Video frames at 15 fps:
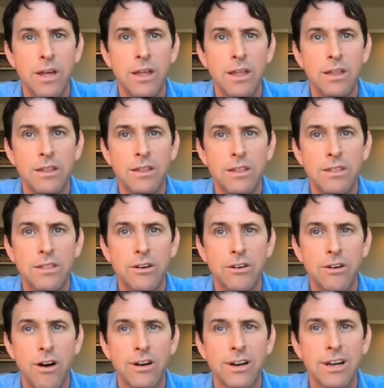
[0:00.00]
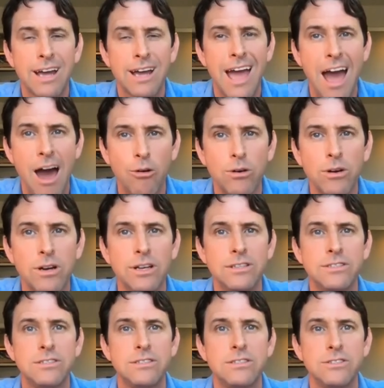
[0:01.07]
There are
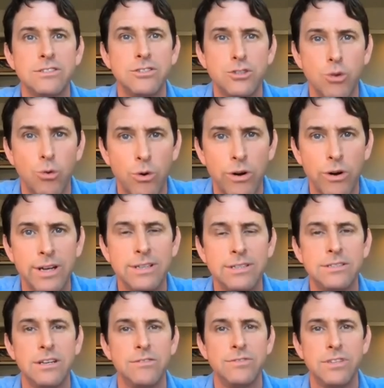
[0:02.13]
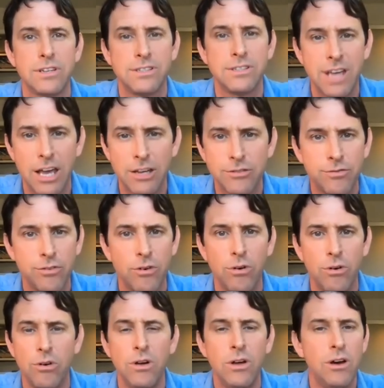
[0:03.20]
countless stories of
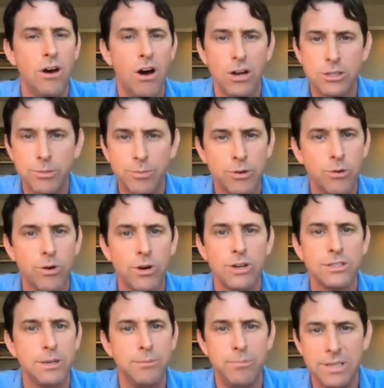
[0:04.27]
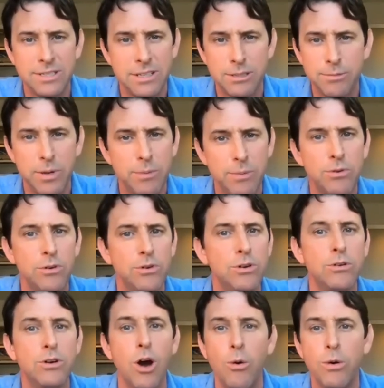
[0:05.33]
successful entrepreneurs and business people
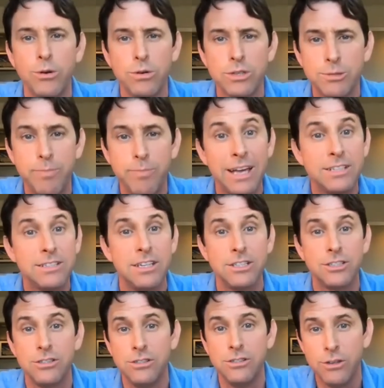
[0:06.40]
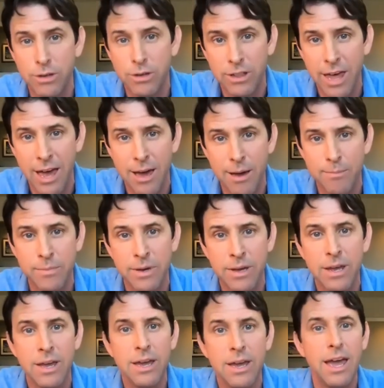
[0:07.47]
who go into a space that's new to them,
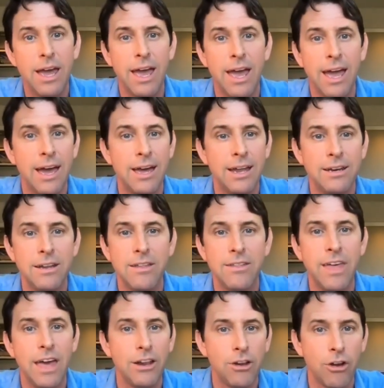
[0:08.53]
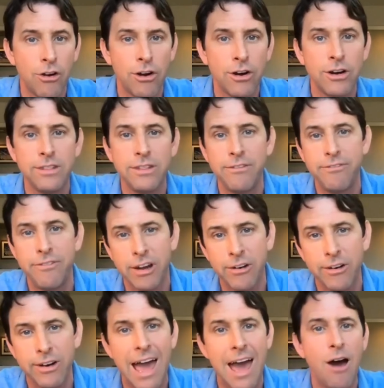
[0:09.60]
and they learn and they
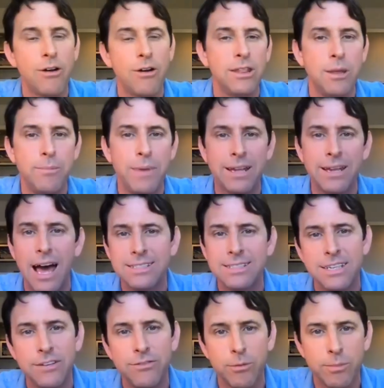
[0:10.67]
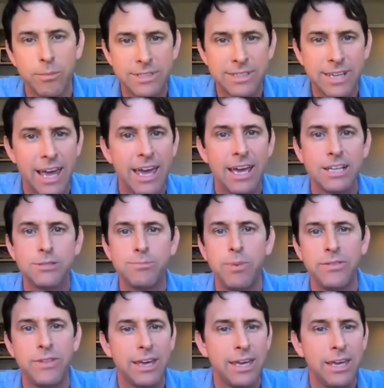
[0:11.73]
figure it out, and they make lots of different mistakes,
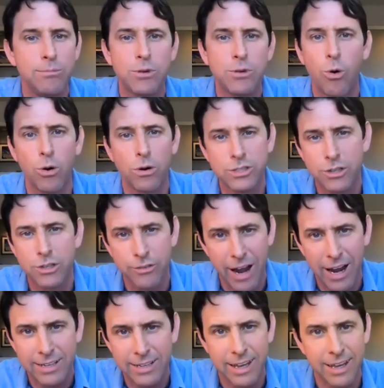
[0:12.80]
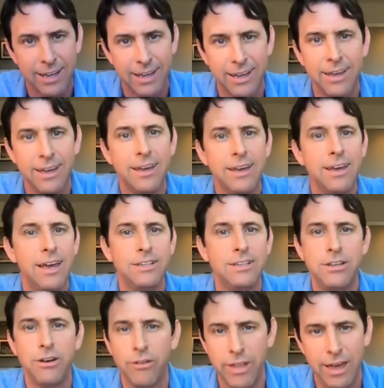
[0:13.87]
but they keep course correcting
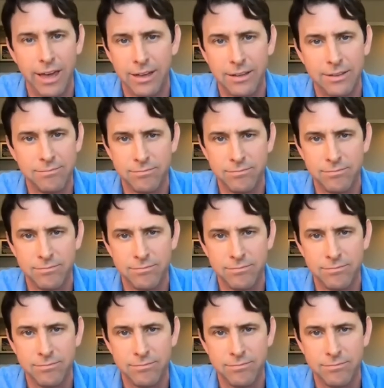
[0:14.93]
until they